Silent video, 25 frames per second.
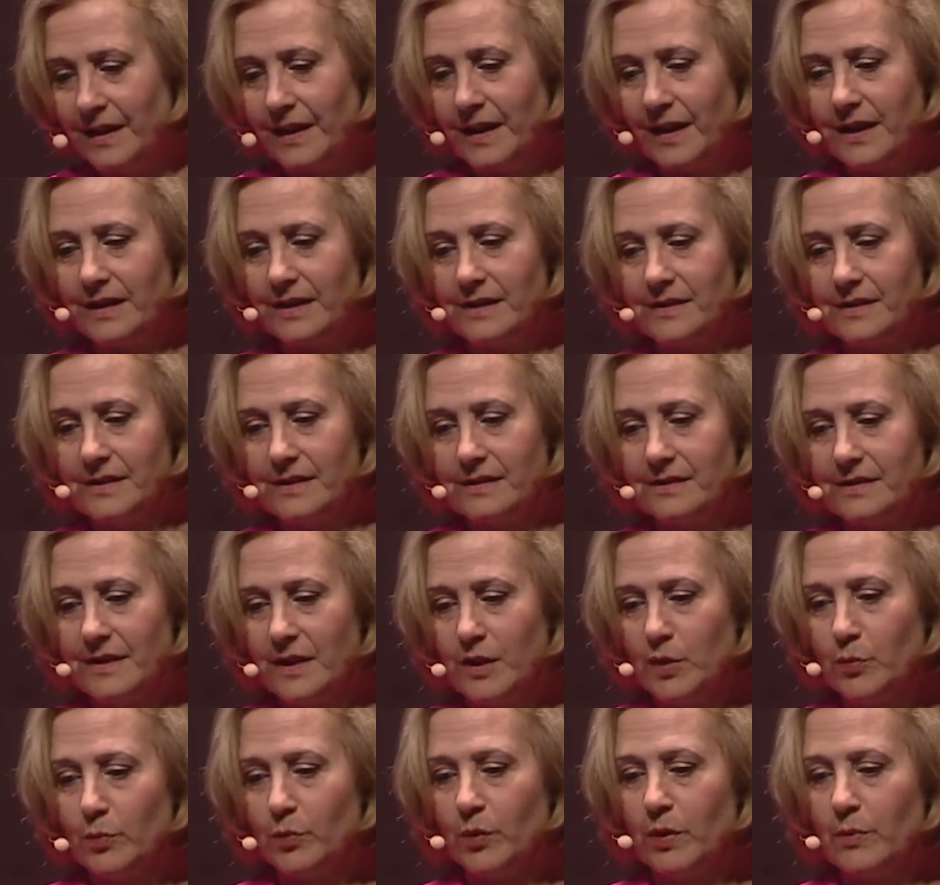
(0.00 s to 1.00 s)
And as I
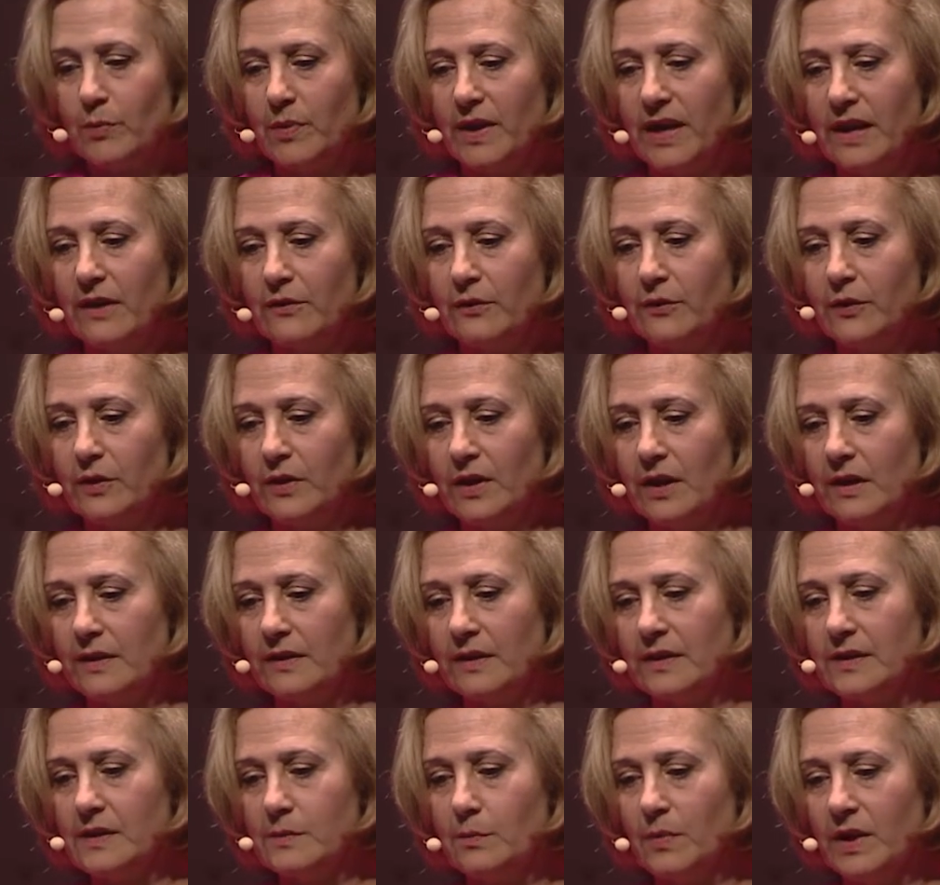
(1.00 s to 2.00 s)
said, prepare for the
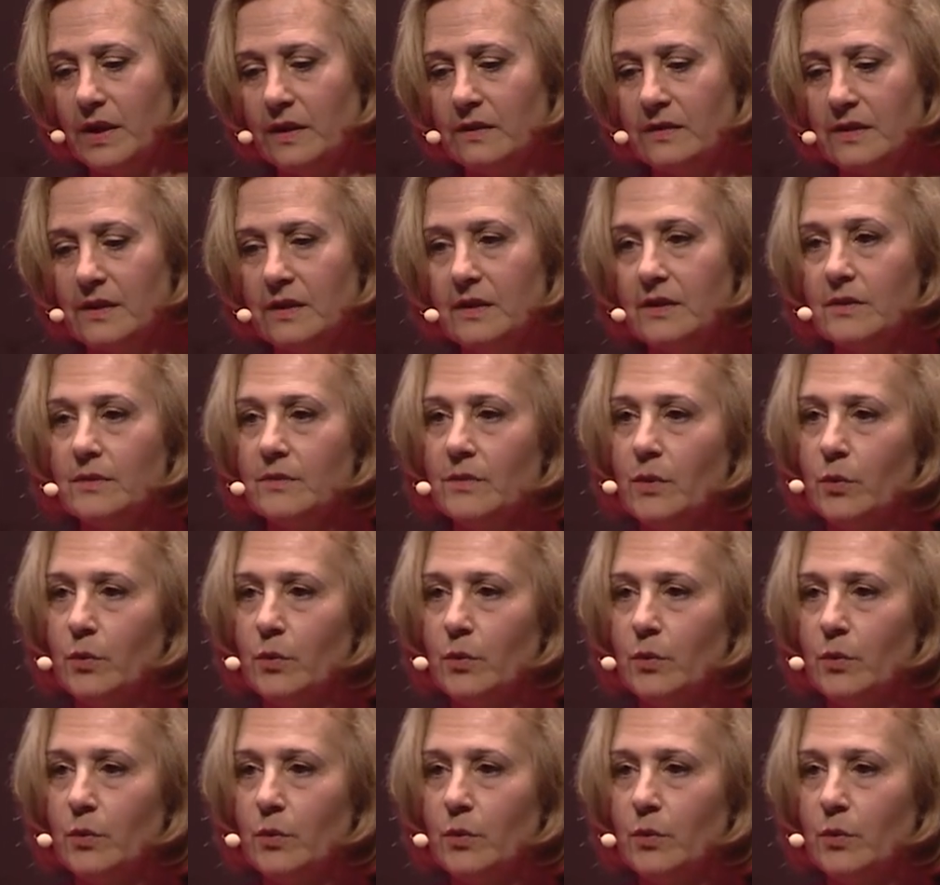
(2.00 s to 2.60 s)
unexpected,